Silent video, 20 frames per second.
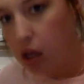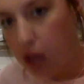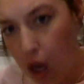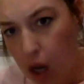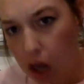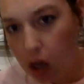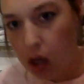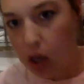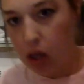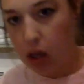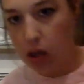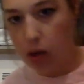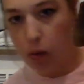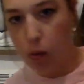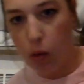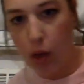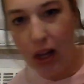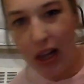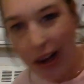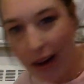Yeah,
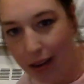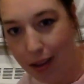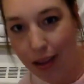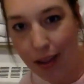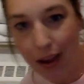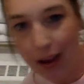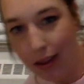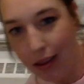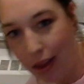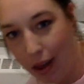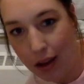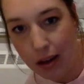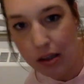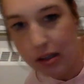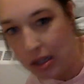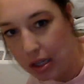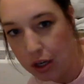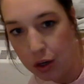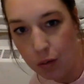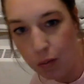we like it like that.
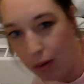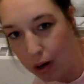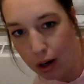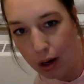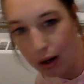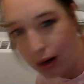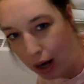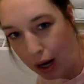She working